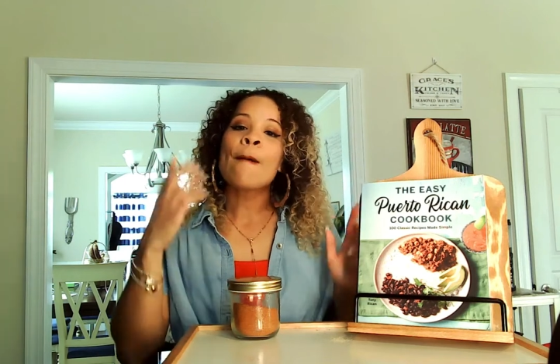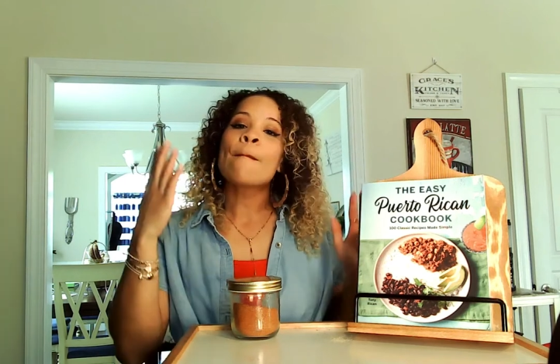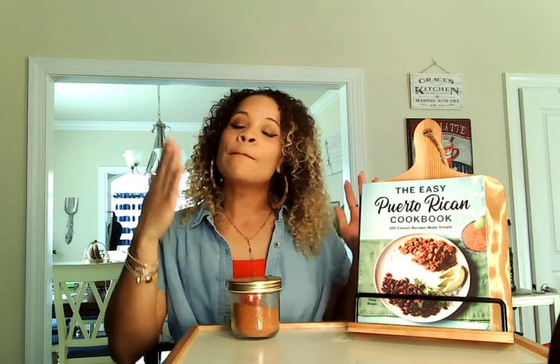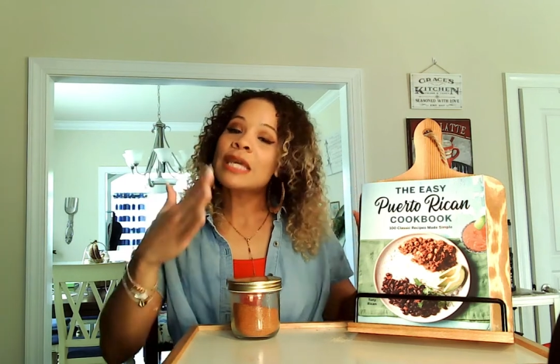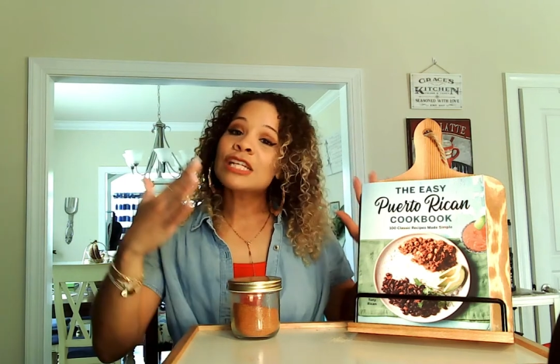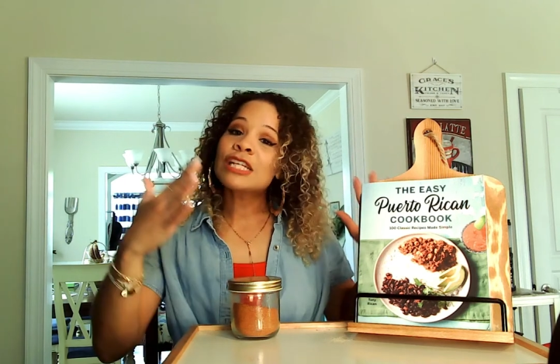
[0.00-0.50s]

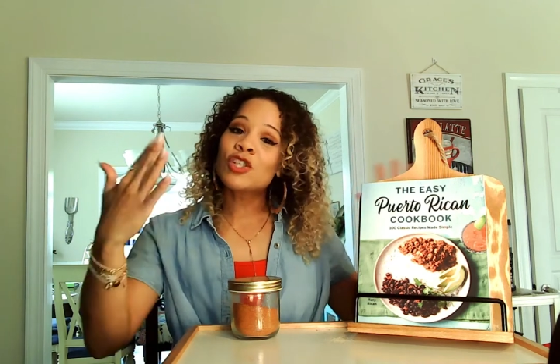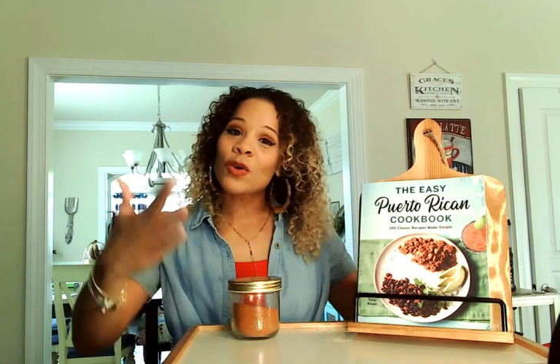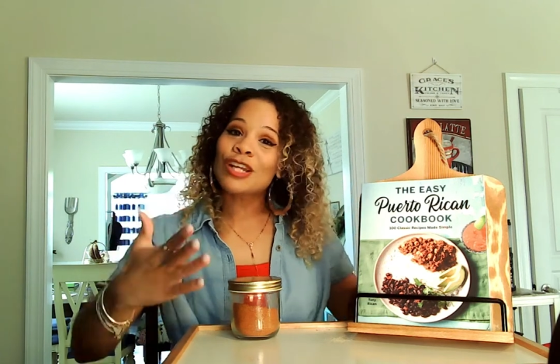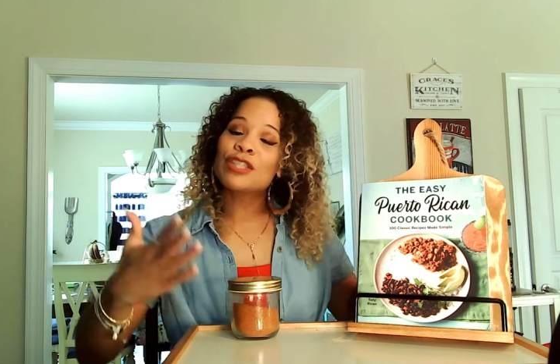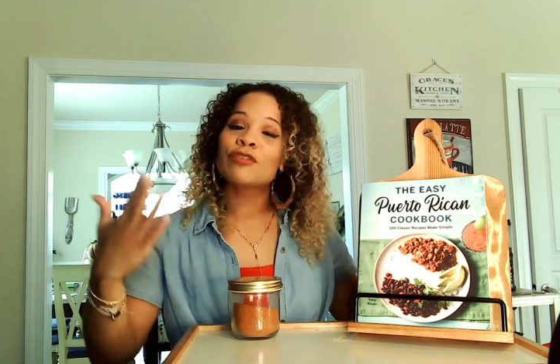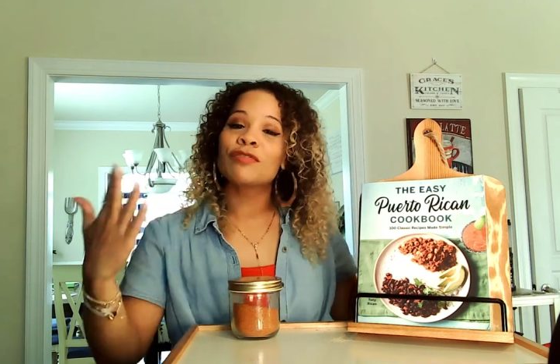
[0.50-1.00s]
Be sure
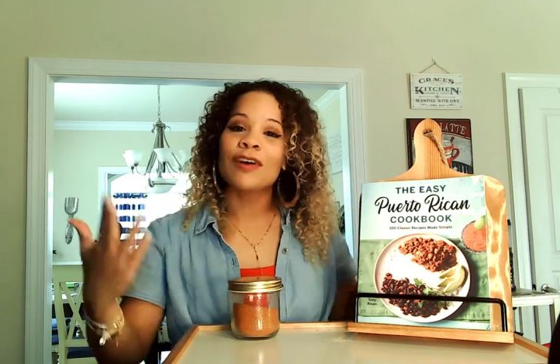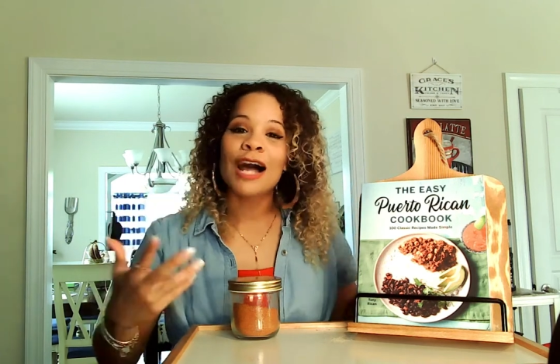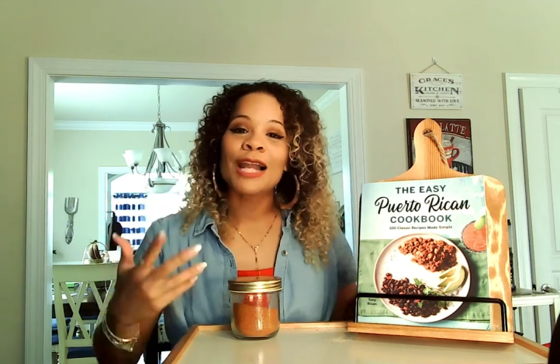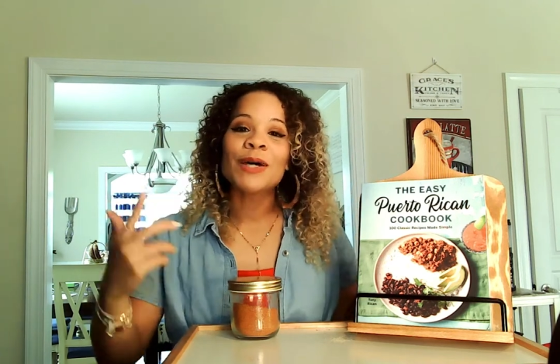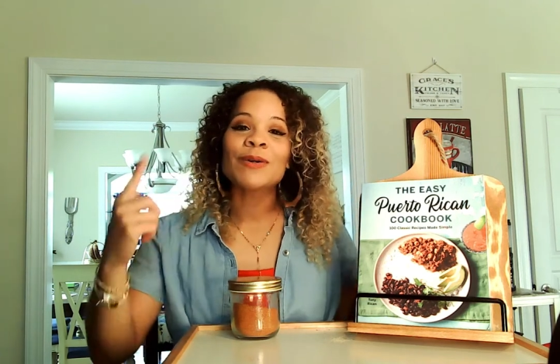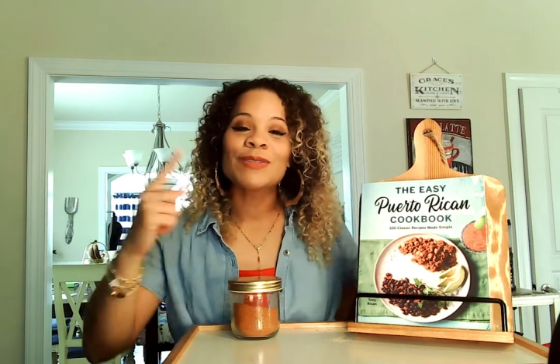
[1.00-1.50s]
to
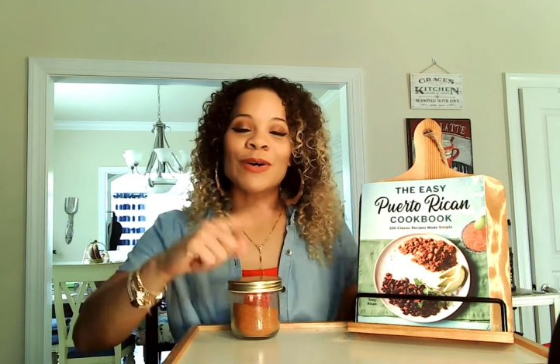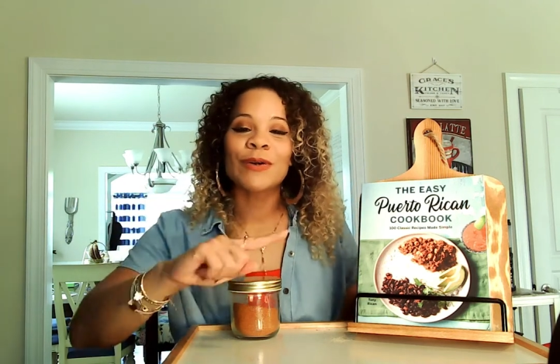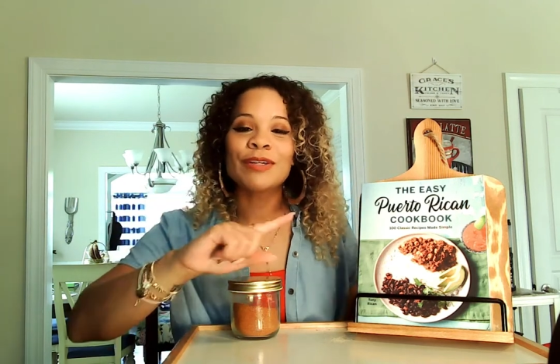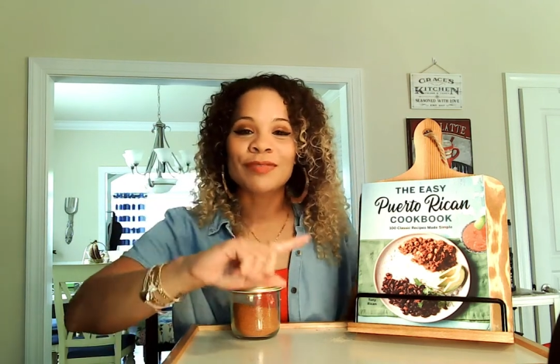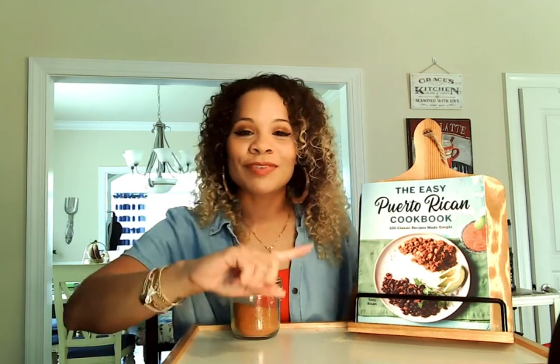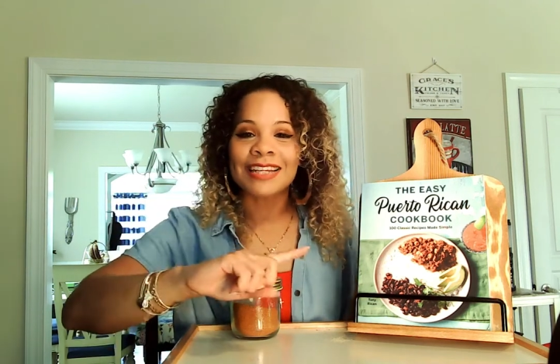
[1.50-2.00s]
follow Tony
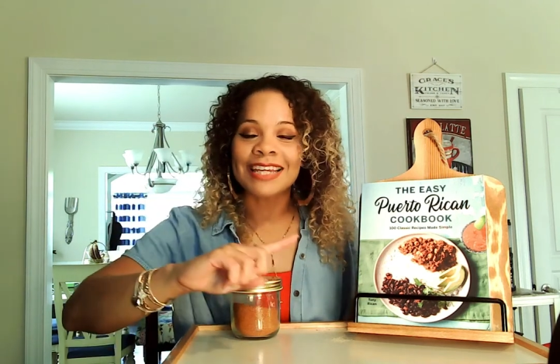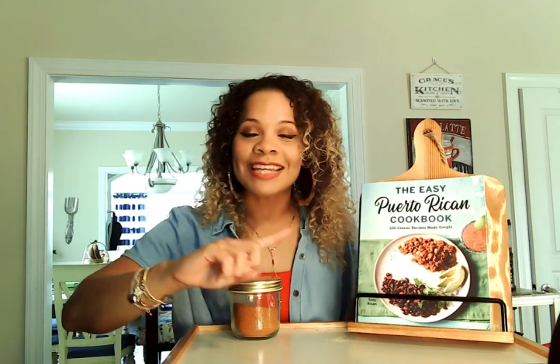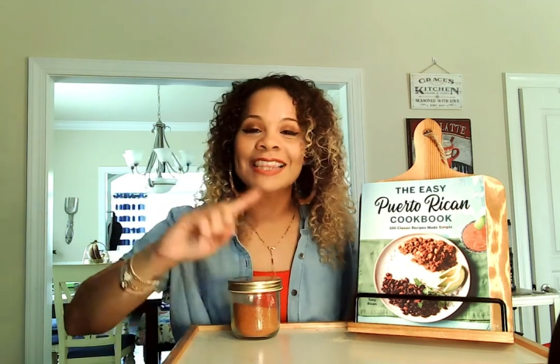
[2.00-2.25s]
Rican,